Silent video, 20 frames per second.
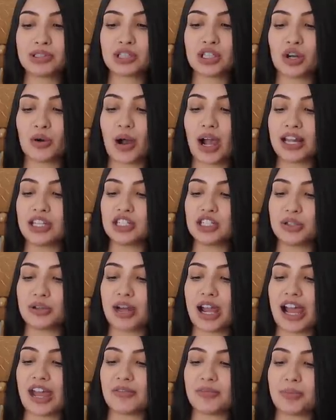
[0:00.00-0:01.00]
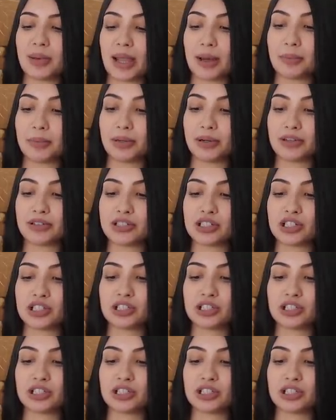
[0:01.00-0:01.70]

So I do have Pampers